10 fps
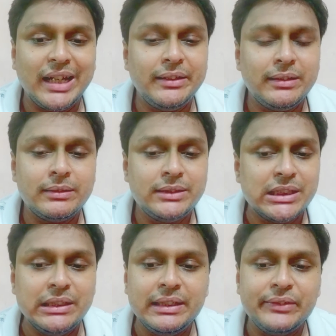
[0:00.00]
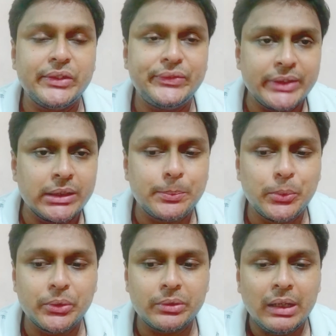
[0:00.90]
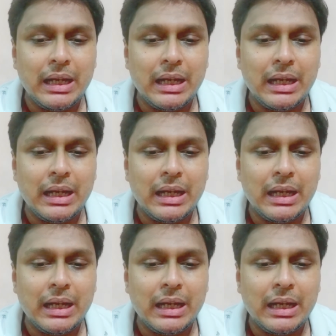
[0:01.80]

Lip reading: I really never felt bored,